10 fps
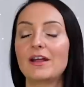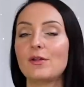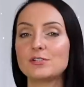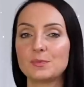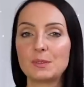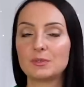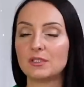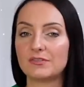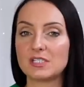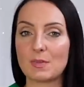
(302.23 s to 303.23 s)
I know some people
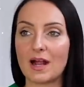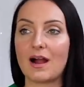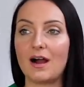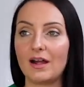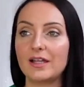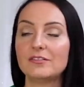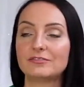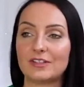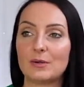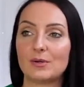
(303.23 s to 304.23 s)
love this bag. I
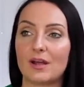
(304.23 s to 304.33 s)
felt